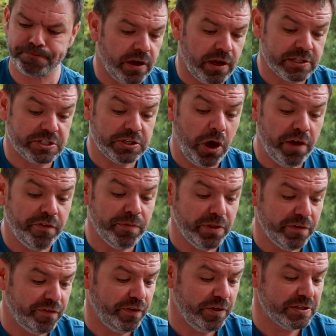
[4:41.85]
Aside from
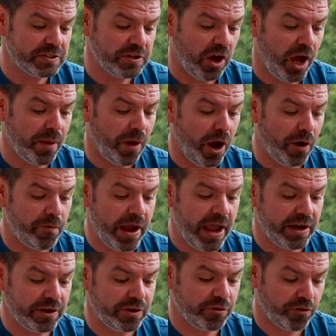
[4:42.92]
the first time I
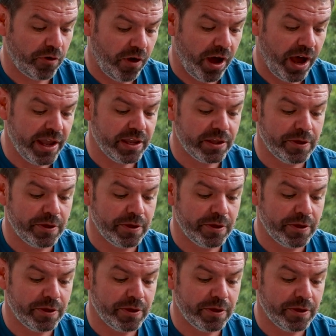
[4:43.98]
ran it dry